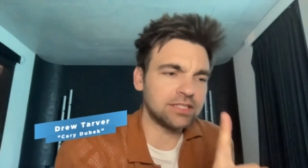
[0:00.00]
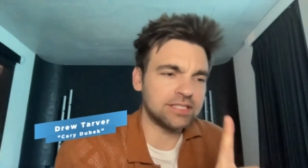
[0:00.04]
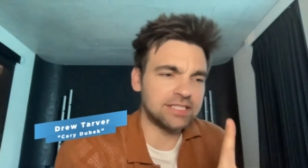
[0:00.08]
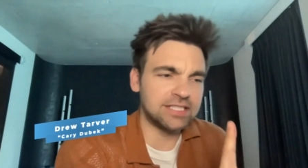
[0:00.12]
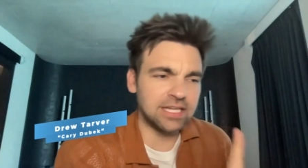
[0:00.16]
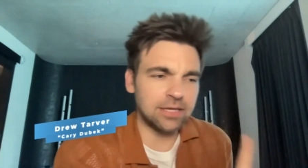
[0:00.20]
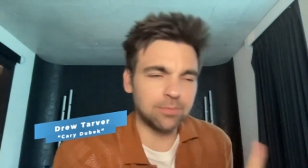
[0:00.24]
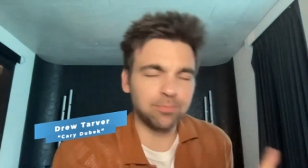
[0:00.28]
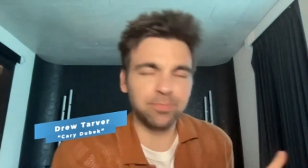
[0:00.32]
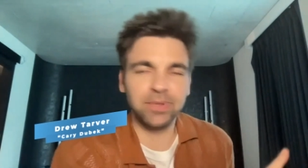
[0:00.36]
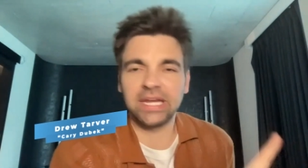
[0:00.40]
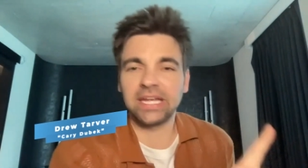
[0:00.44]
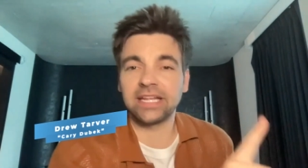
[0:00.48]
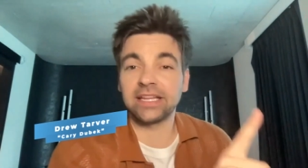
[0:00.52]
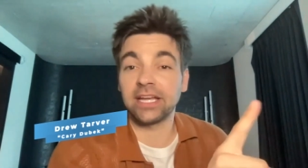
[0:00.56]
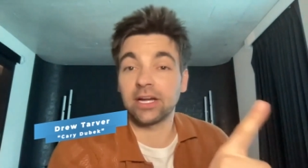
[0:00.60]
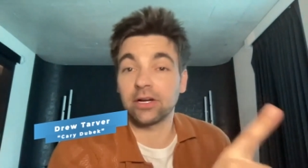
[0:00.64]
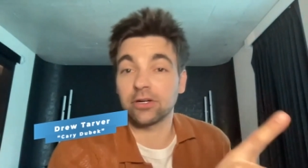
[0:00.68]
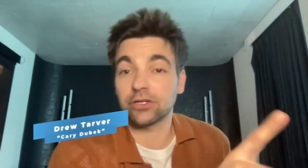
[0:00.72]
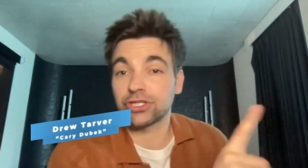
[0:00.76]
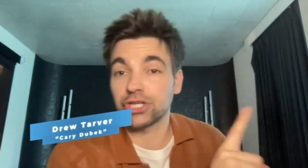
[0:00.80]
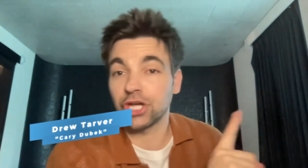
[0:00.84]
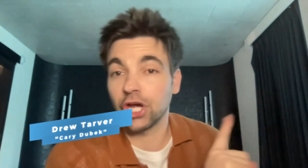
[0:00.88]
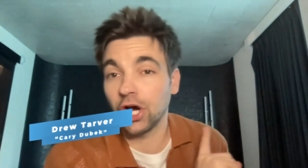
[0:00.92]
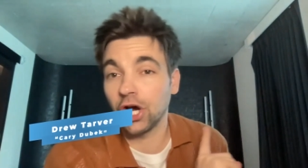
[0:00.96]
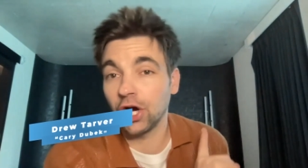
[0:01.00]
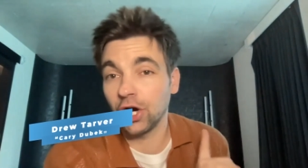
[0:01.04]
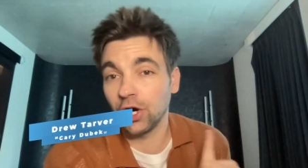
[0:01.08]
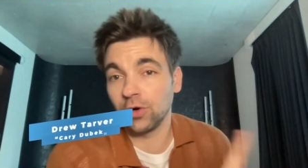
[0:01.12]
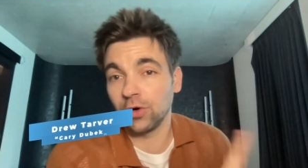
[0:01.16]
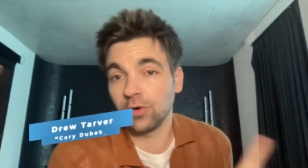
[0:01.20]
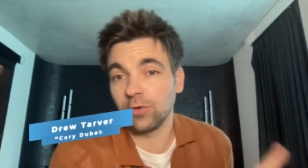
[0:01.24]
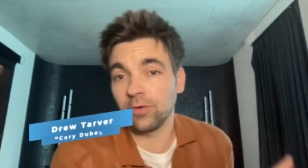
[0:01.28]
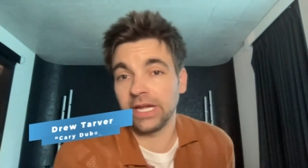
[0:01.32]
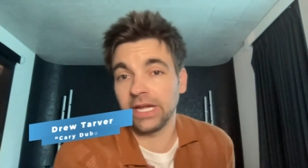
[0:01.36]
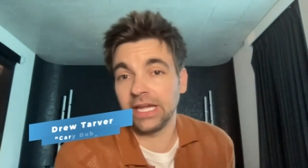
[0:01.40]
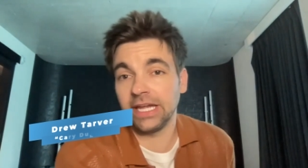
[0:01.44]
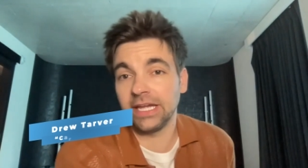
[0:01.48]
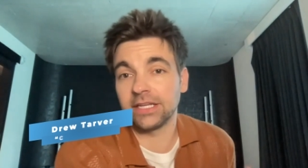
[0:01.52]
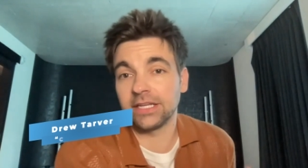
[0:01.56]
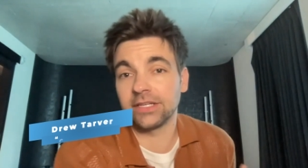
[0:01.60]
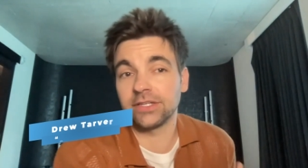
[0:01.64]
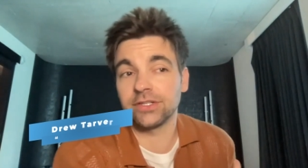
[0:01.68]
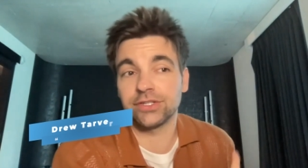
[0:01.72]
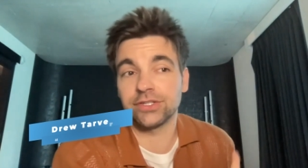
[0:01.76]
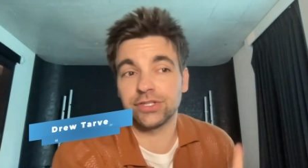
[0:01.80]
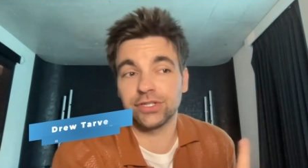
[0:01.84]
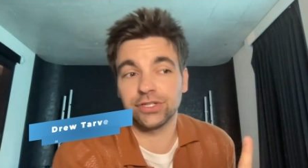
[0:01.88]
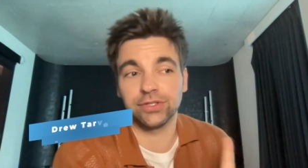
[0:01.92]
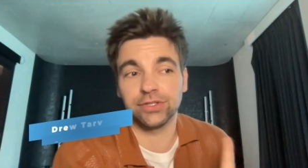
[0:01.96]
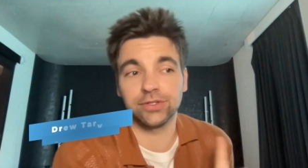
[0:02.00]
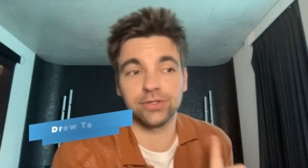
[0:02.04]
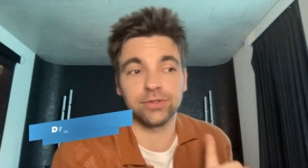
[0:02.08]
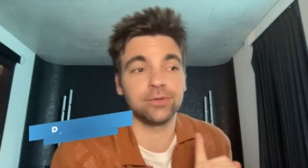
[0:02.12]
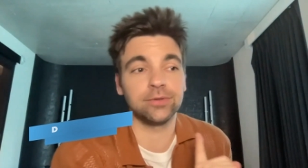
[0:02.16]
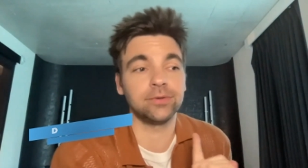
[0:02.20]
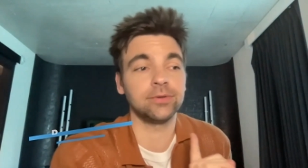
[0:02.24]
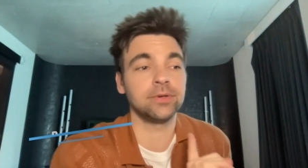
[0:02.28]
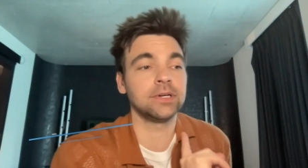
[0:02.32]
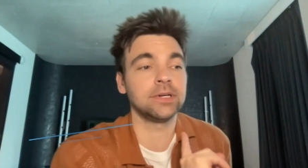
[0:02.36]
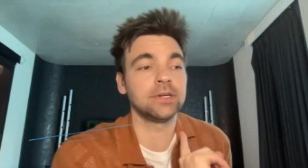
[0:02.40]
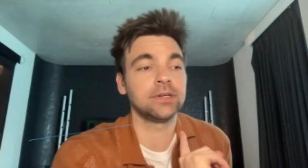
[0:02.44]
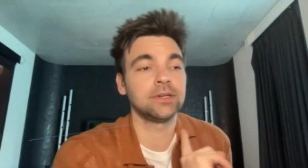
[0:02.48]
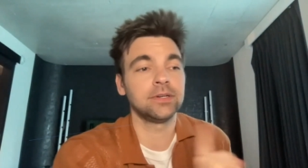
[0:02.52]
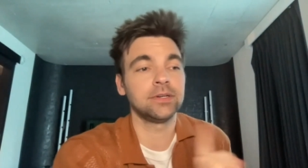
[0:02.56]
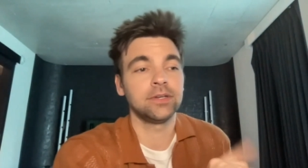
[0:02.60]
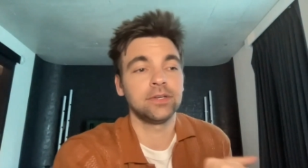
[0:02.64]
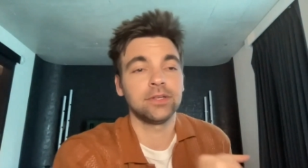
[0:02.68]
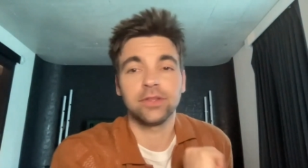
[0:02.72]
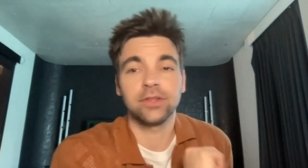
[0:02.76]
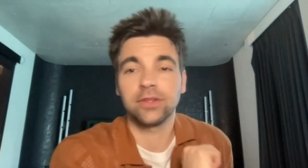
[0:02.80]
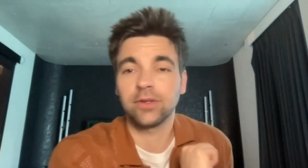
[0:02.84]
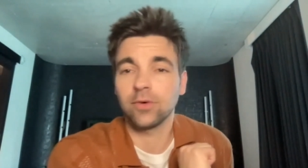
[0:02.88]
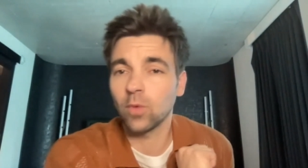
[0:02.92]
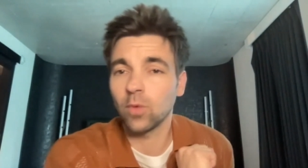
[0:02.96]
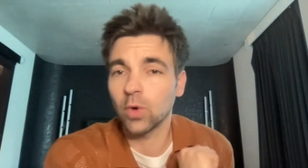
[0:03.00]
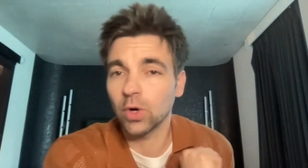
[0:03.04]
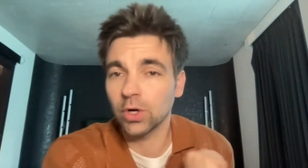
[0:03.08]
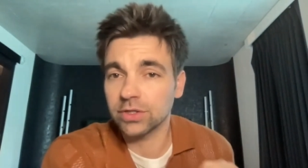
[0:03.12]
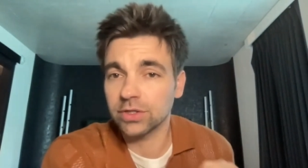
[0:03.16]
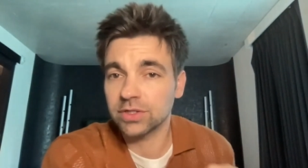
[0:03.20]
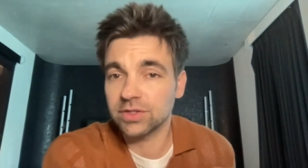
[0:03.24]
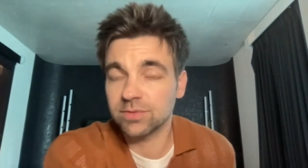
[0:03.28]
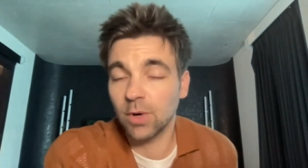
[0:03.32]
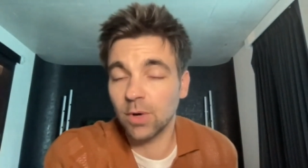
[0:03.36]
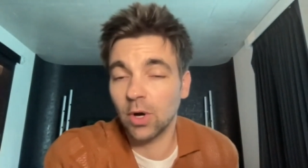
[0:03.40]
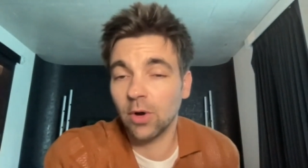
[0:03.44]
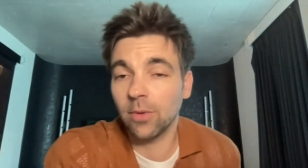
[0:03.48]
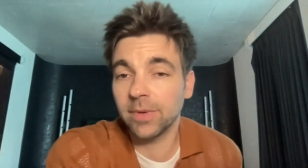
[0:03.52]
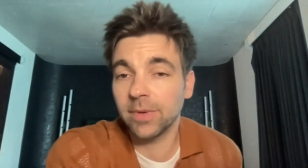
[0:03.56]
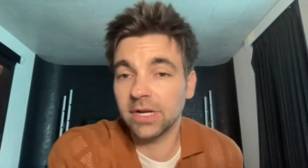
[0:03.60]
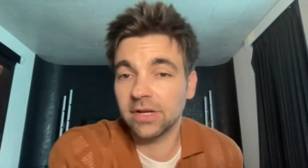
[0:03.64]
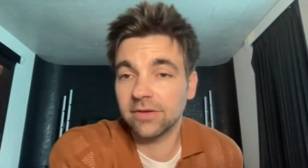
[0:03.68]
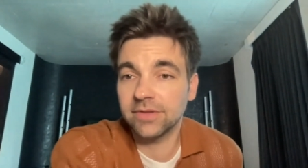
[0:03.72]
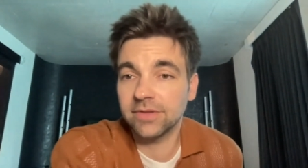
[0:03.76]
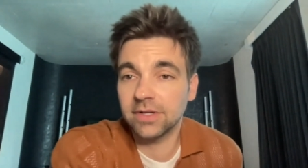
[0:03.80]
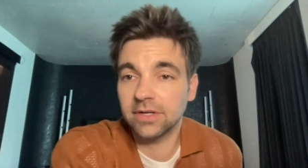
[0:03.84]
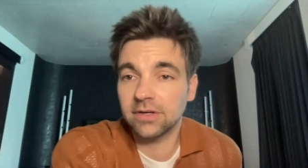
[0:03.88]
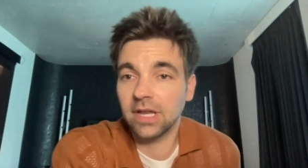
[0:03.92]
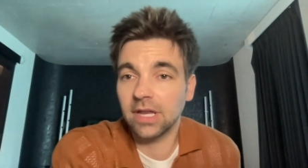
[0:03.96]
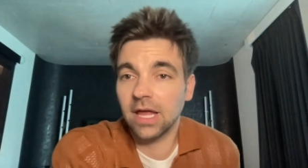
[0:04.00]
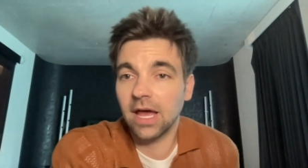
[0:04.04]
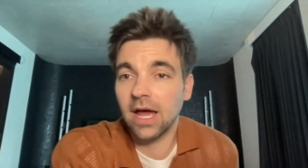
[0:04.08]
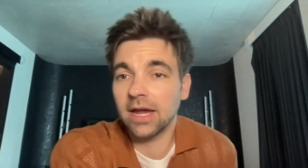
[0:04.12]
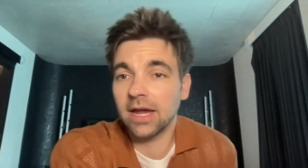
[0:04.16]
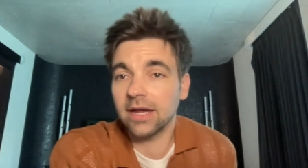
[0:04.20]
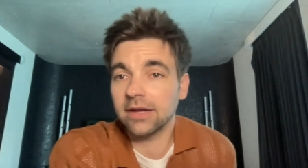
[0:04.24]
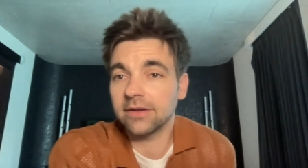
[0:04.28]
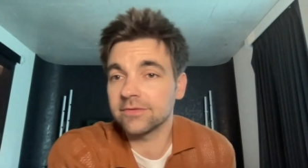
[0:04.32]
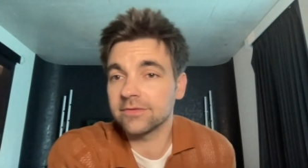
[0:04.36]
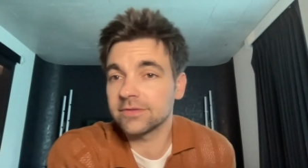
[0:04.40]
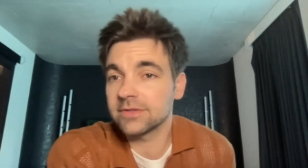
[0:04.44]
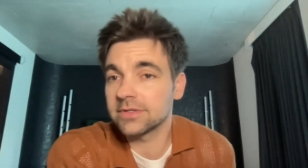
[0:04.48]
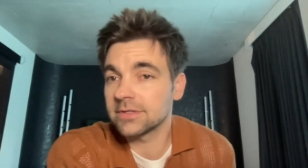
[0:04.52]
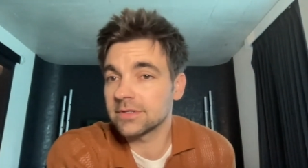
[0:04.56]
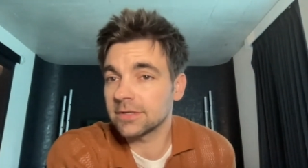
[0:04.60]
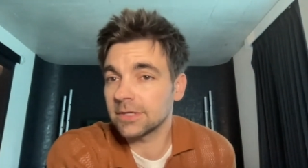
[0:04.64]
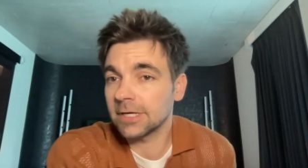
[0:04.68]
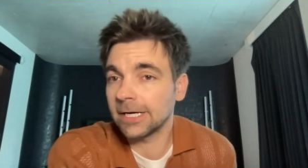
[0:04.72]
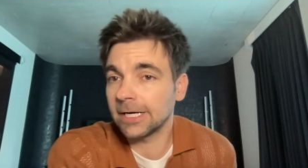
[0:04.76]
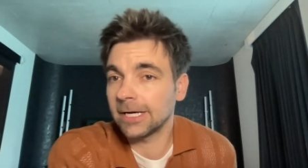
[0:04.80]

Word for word: dipping their toe into the worst moment of their lives.